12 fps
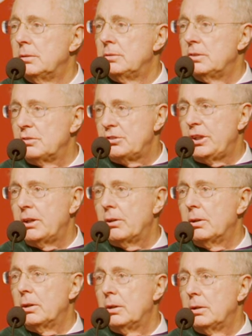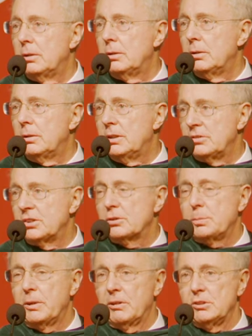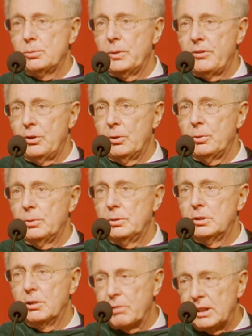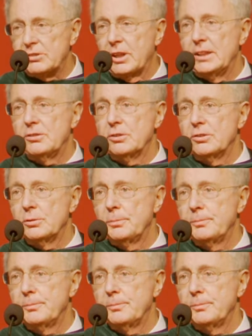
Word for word: to share this experience with you. Congratulations.